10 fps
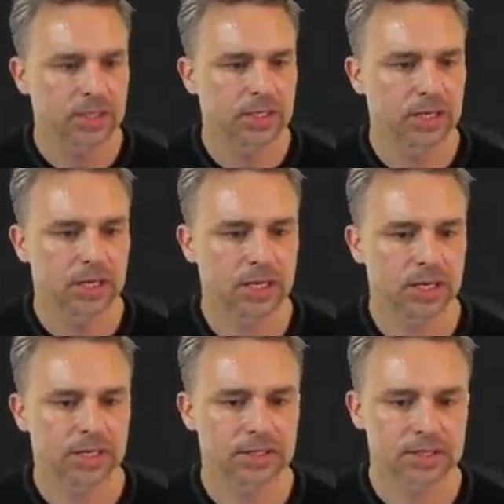
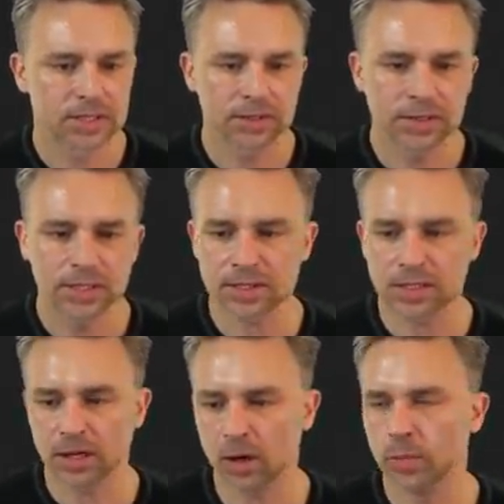again, still needs
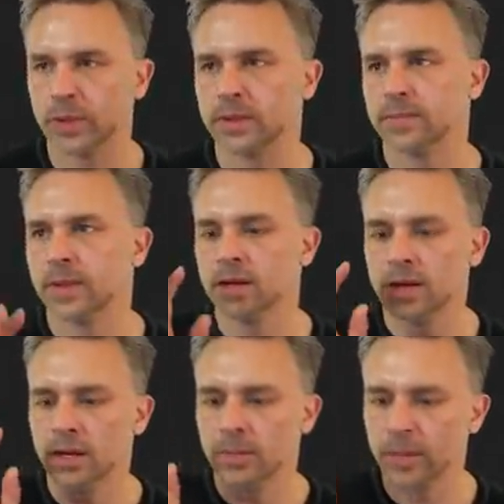to open.
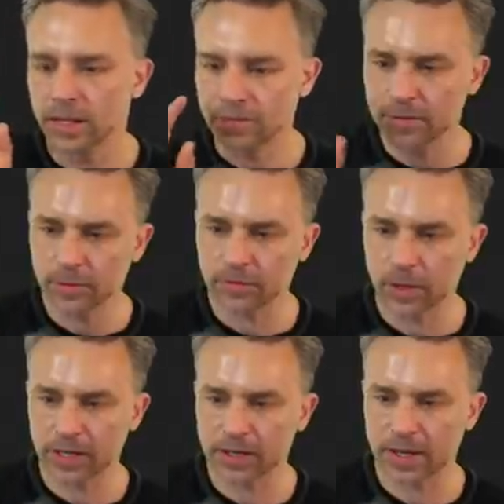But even before I
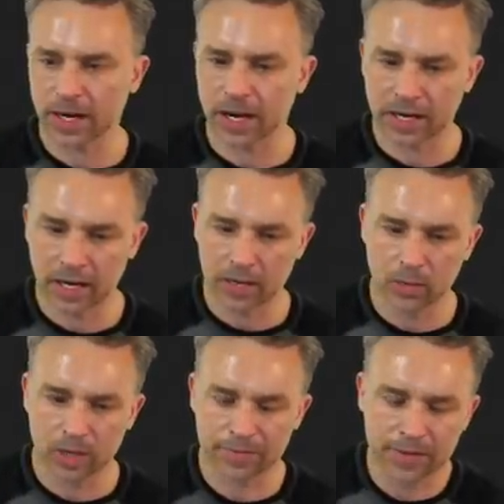get into that, I kind of
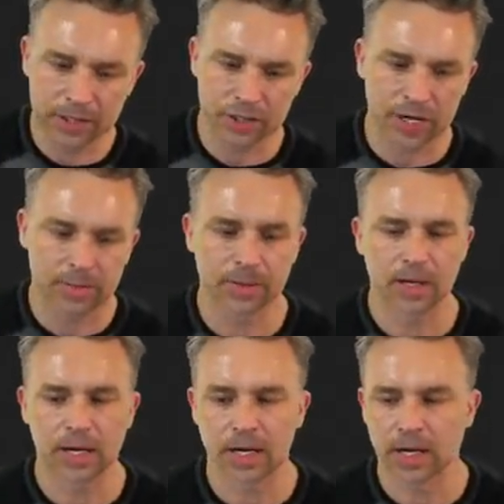want to finish up
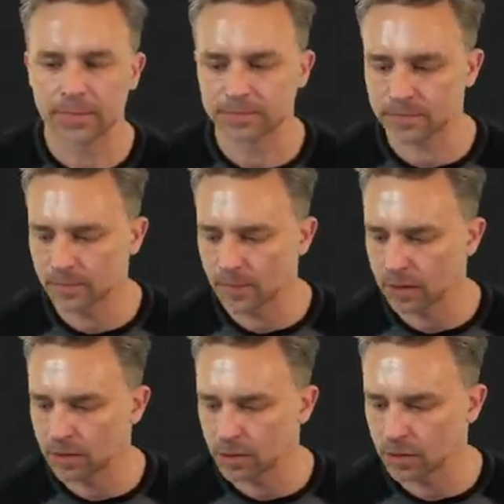um,
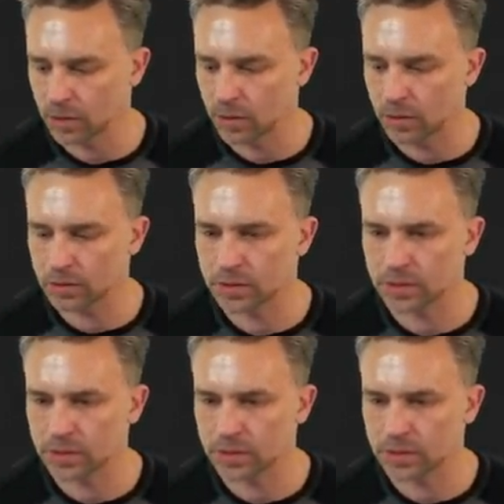good old